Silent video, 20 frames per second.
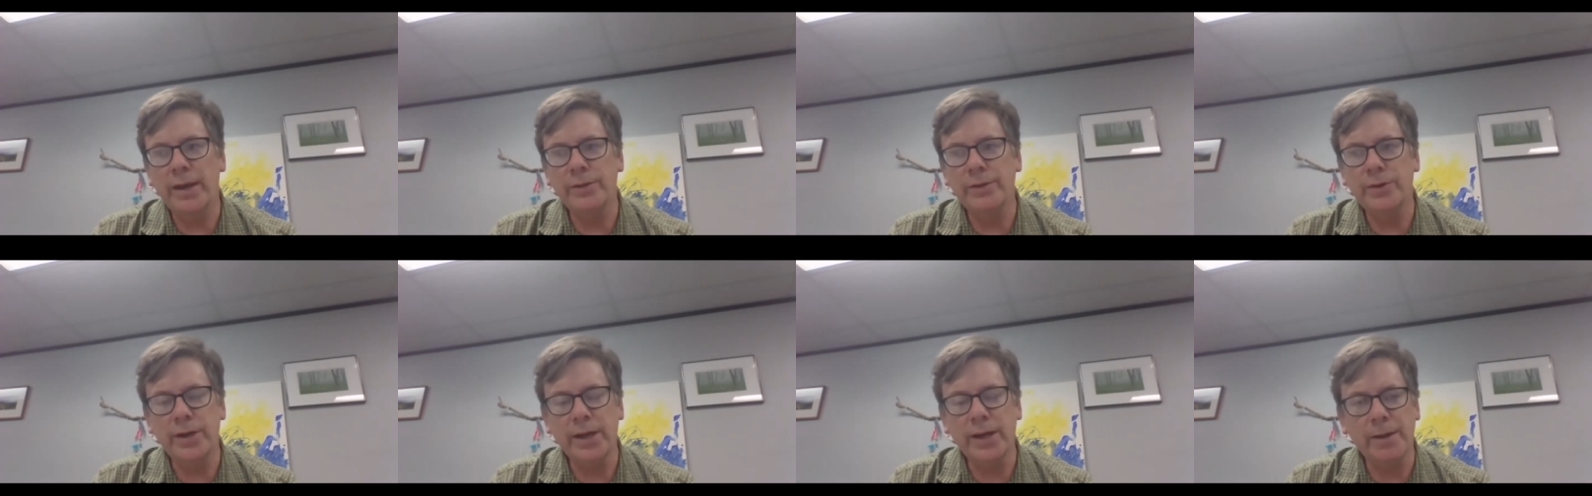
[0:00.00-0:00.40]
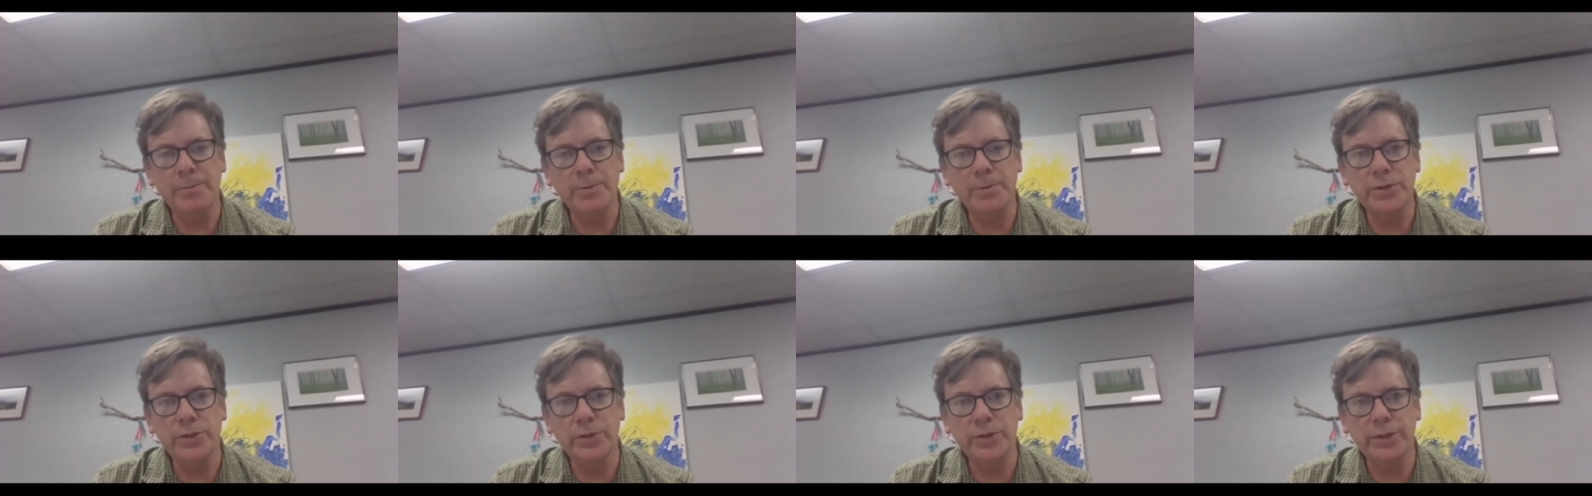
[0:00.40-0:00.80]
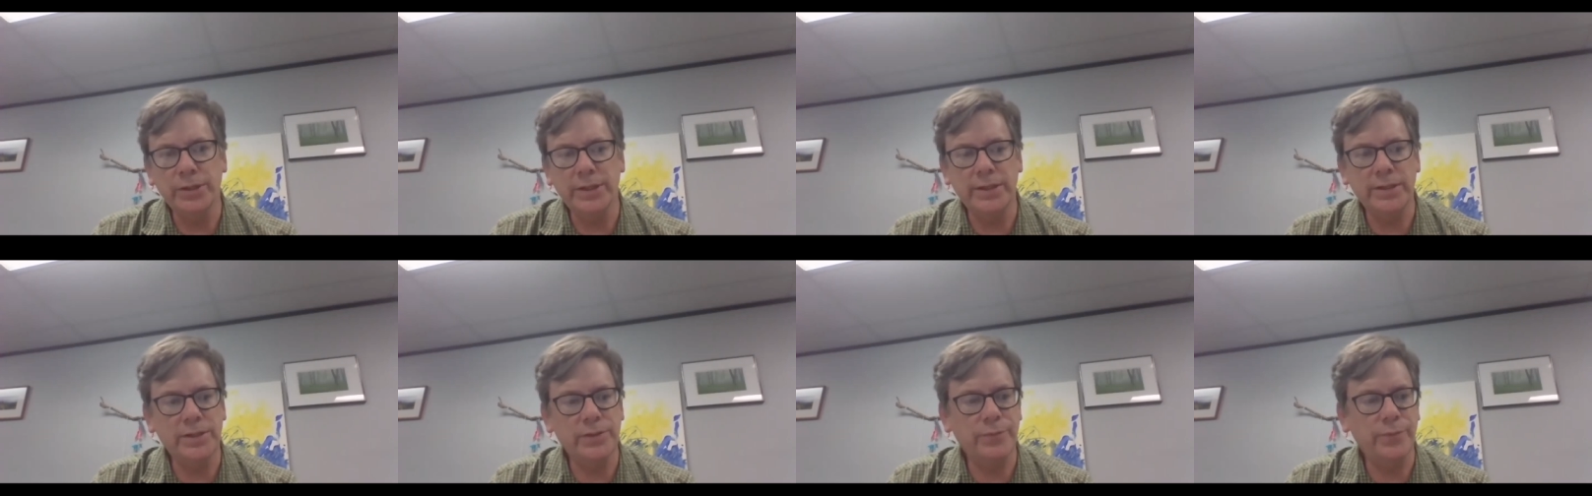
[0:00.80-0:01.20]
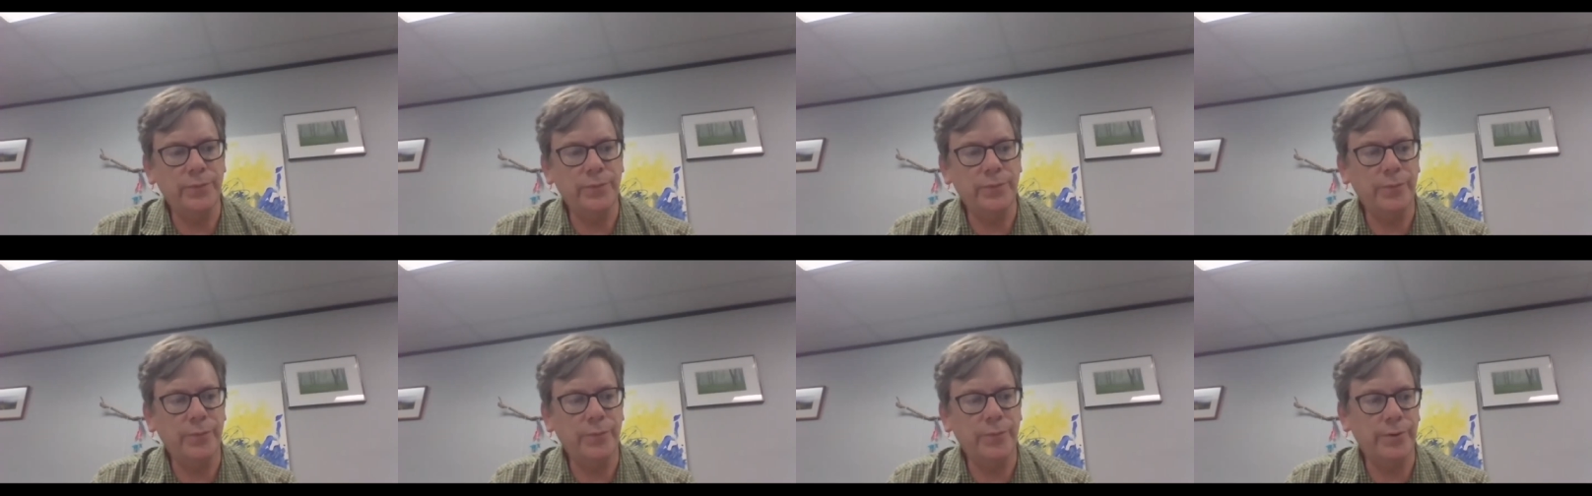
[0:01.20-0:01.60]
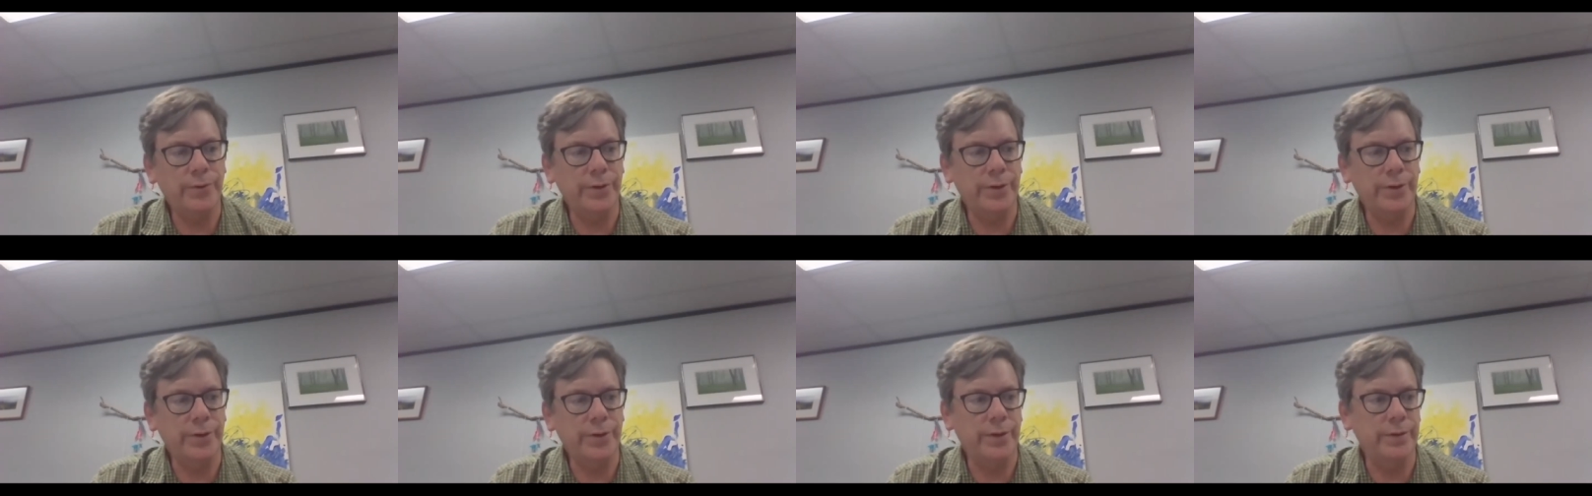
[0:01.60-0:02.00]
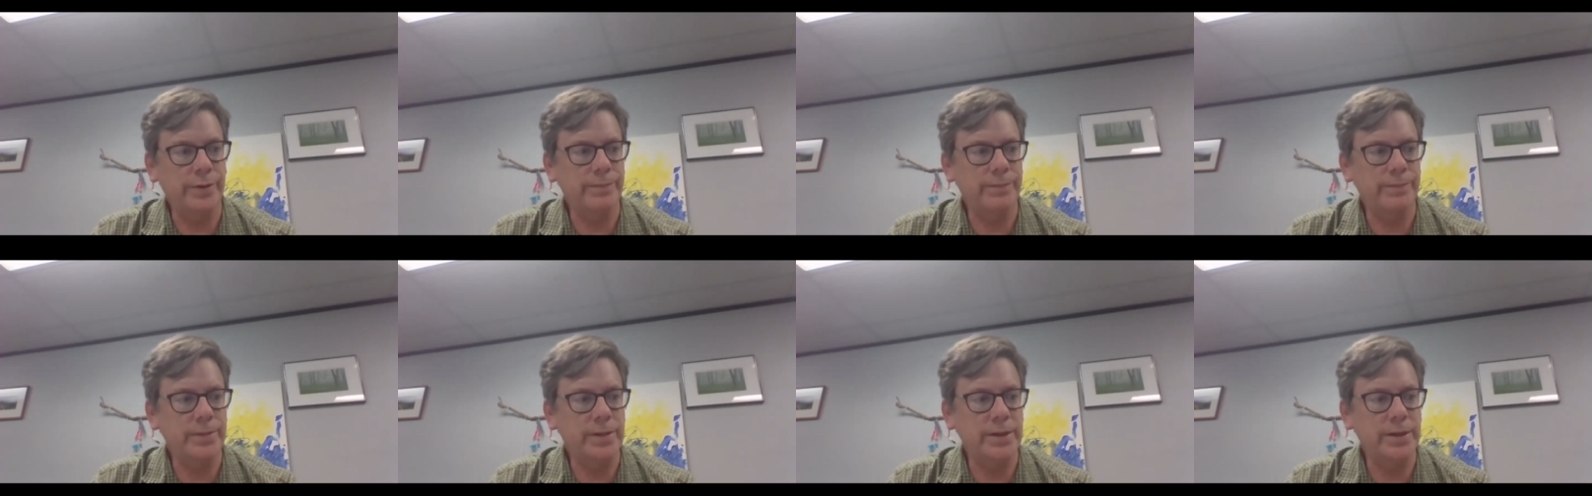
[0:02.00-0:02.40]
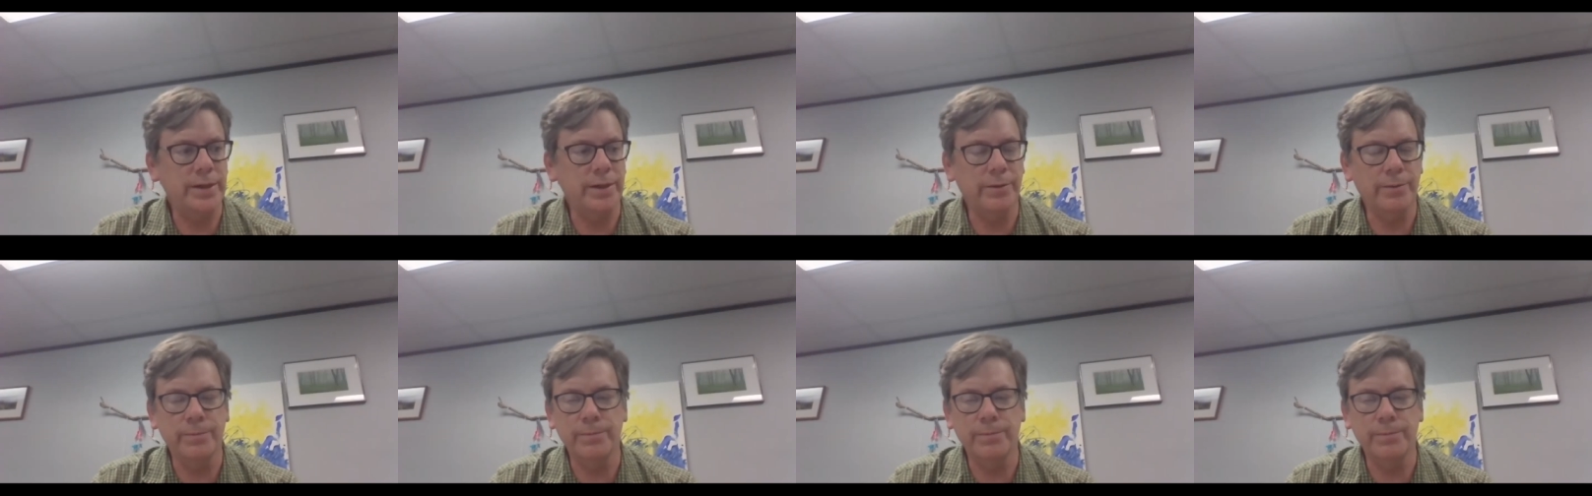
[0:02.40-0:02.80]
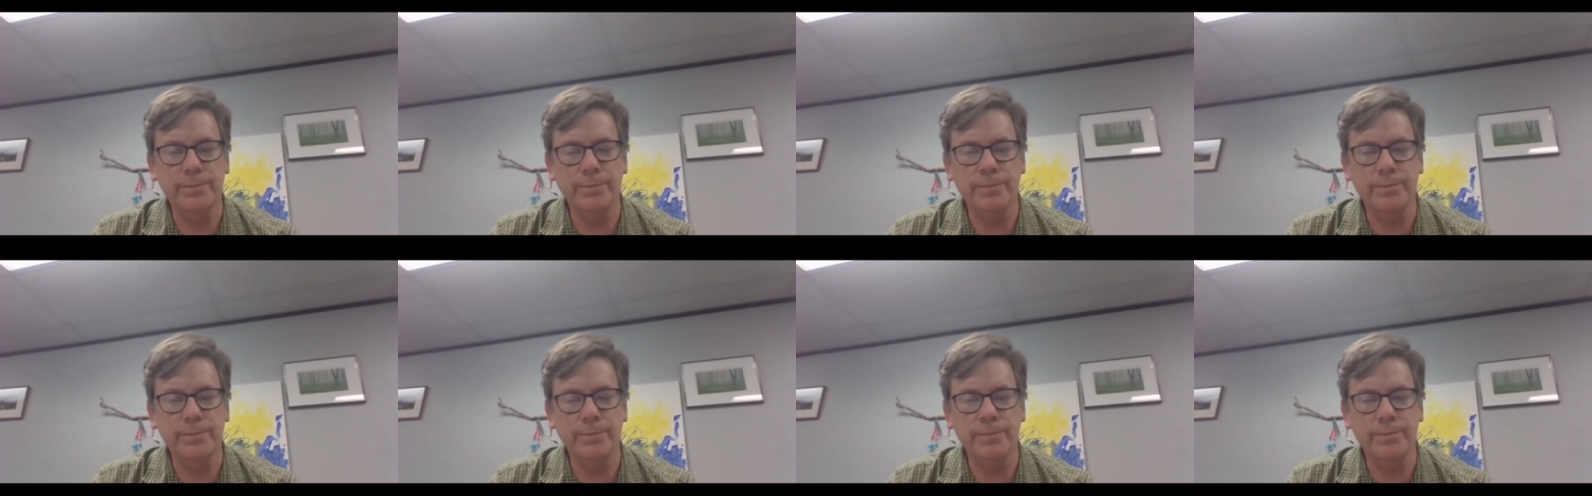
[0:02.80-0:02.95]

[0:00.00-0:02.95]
learning opportunities for, you know,